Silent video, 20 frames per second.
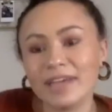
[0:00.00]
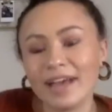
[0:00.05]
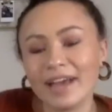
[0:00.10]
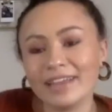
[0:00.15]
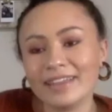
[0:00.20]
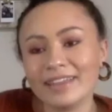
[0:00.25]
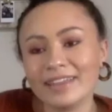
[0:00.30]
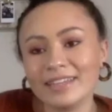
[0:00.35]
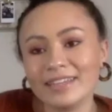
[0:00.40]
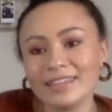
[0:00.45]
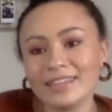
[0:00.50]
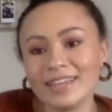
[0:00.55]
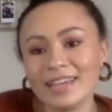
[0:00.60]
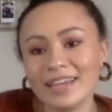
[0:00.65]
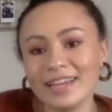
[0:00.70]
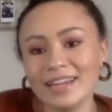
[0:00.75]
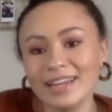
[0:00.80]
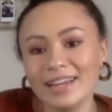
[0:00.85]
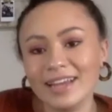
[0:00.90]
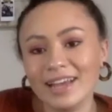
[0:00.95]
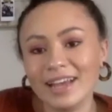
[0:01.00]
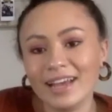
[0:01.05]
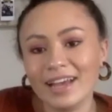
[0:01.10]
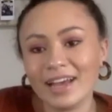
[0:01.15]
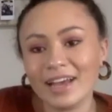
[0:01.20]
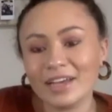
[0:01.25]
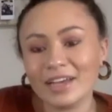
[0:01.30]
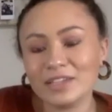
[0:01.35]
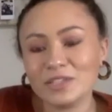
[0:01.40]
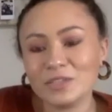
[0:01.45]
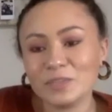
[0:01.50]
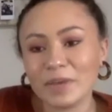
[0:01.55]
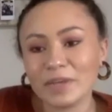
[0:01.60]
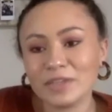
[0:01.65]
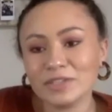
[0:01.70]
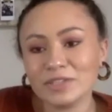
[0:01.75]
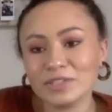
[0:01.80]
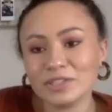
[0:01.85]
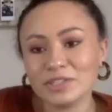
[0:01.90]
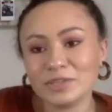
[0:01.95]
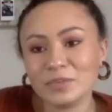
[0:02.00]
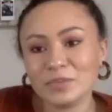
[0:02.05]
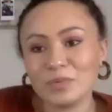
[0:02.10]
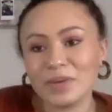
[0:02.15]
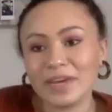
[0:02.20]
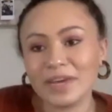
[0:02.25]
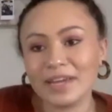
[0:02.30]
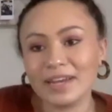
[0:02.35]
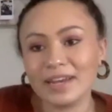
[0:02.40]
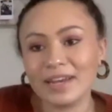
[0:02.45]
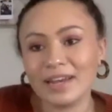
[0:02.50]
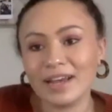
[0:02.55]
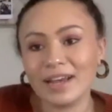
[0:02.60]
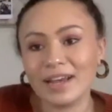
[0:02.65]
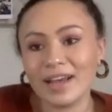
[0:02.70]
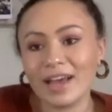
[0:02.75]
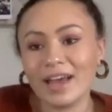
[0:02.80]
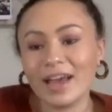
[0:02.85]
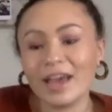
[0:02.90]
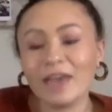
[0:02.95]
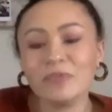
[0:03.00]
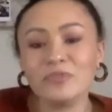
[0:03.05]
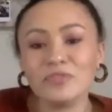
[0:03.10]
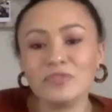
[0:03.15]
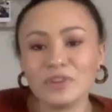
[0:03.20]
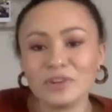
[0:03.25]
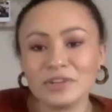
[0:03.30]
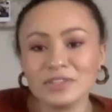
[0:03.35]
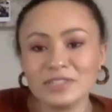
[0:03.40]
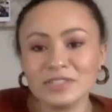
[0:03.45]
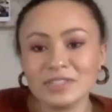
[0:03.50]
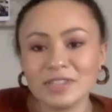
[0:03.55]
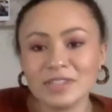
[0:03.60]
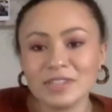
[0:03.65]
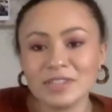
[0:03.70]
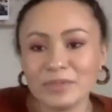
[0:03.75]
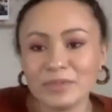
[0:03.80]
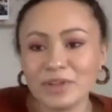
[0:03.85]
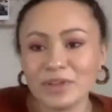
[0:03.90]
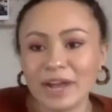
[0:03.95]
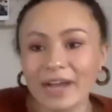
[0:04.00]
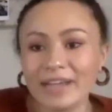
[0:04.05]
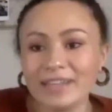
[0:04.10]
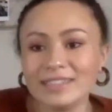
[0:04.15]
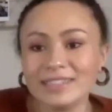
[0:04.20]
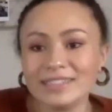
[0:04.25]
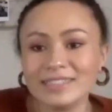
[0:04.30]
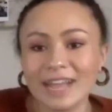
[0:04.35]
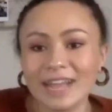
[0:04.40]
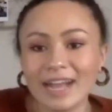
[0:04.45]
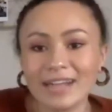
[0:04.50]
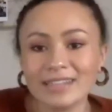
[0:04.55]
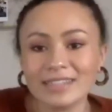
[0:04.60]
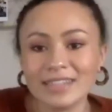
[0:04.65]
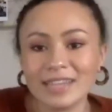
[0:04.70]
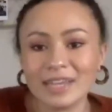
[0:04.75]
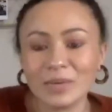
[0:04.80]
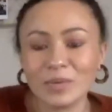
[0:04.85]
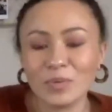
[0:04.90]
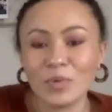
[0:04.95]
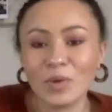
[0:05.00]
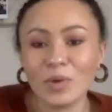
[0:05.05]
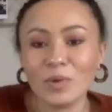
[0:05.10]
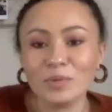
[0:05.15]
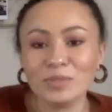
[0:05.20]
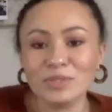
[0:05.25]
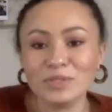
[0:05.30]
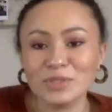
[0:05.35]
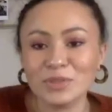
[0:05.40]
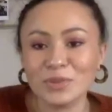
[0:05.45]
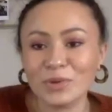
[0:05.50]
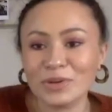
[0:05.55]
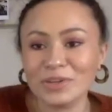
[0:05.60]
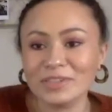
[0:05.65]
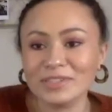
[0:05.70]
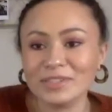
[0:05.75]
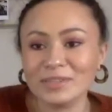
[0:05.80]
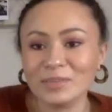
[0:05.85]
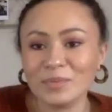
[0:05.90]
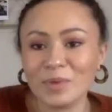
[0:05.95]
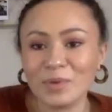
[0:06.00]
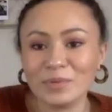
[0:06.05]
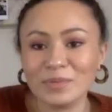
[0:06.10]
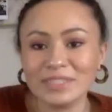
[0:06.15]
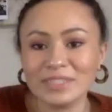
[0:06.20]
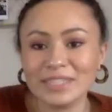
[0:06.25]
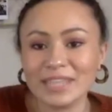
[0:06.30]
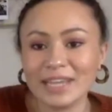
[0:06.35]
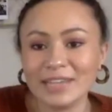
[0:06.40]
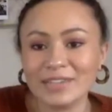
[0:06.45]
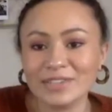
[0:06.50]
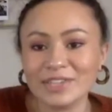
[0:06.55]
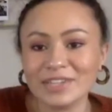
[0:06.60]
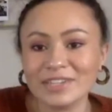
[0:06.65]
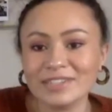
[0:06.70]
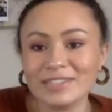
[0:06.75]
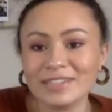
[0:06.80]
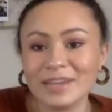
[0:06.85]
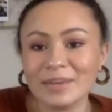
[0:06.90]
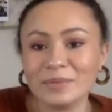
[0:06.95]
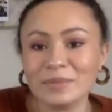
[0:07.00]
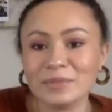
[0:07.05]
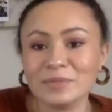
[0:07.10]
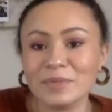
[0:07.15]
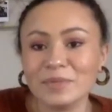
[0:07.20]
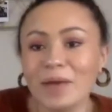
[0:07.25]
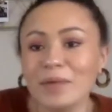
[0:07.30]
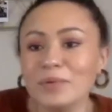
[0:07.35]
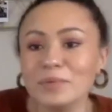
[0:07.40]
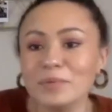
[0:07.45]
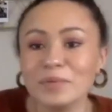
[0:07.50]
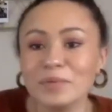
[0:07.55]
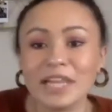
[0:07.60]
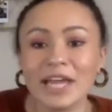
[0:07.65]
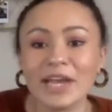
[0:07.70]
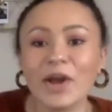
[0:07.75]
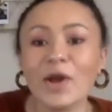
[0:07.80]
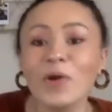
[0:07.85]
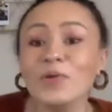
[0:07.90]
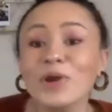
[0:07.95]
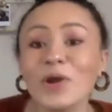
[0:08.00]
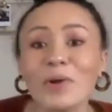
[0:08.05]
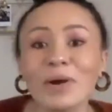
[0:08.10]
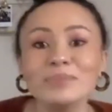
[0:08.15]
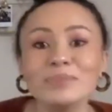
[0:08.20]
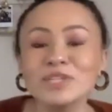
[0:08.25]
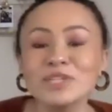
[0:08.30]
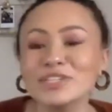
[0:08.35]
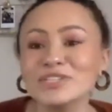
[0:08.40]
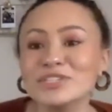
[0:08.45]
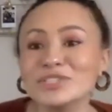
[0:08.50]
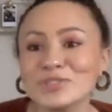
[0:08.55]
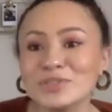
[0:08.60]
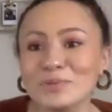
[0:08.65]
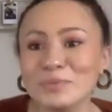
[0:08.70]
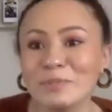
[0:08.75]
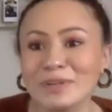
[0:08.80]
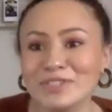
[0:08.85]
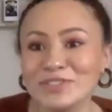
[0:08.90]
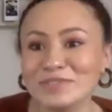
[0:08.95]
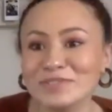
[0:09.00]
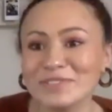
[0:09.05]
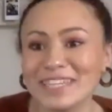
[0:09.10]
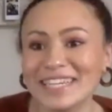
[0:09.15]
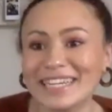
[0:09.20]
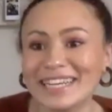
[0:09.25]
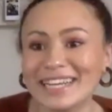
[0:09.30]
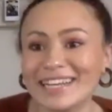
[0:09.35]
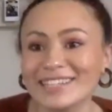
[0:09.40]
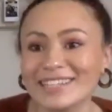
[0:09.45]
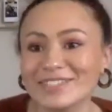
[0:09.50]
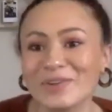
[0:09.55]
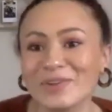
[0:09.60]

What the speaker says: I think that especially when at first I would try and detect like what was yours and what was Tasia's, and I would be like, oh no, I'm changing too much of Lydia's.